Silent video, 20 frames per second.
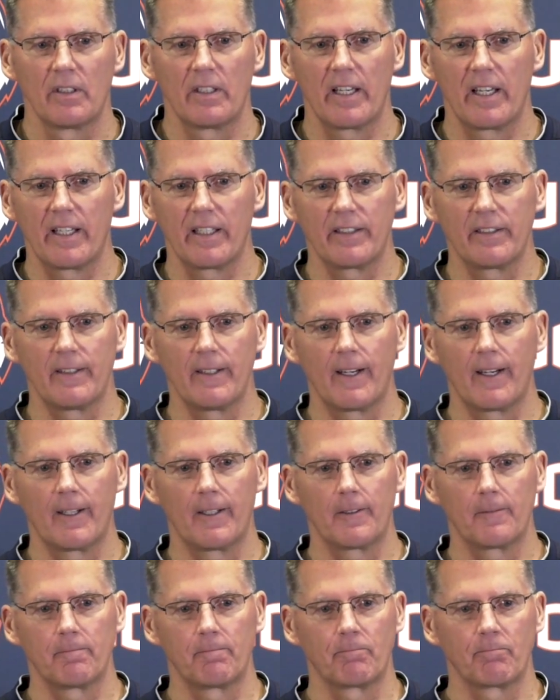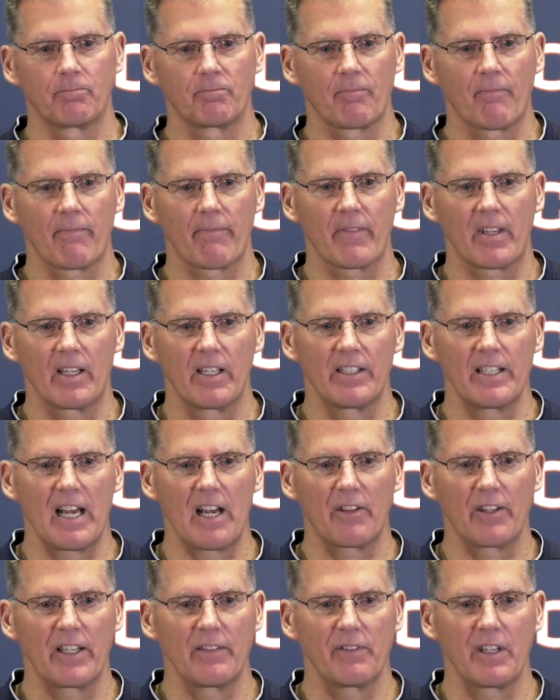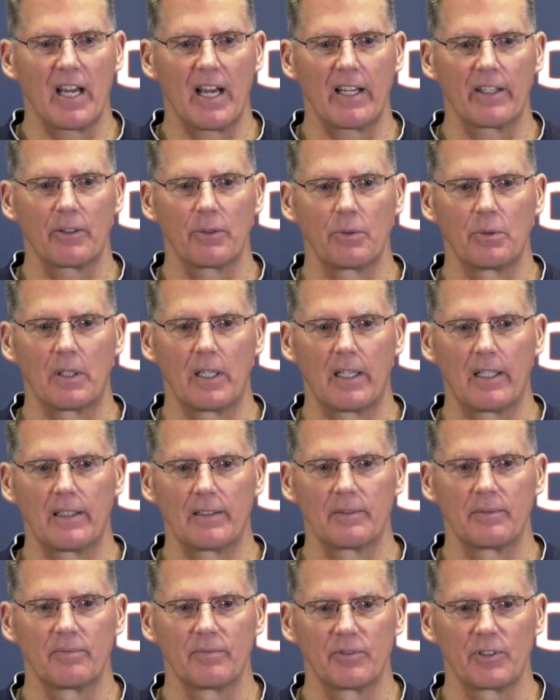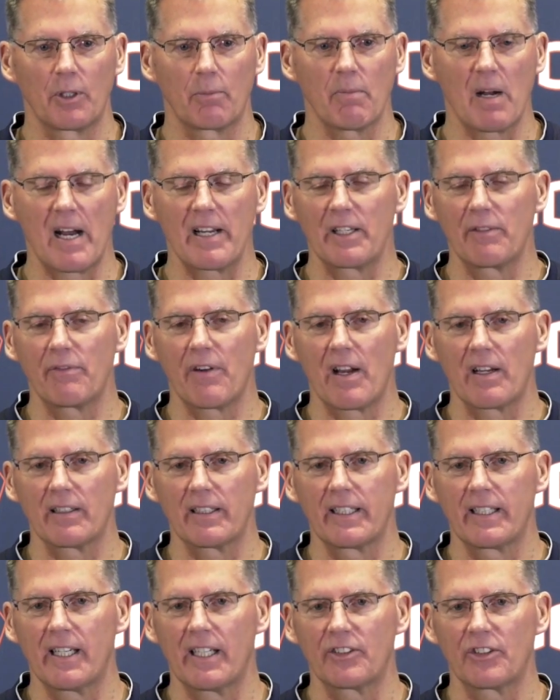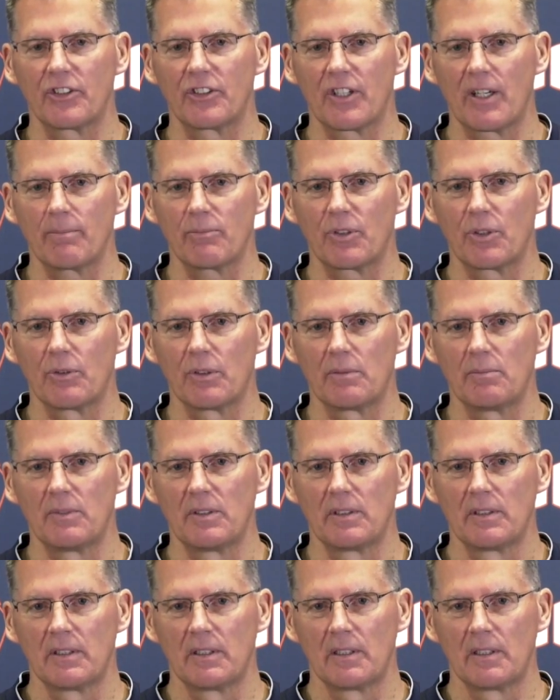and now they've got to, their body finally catches up to them.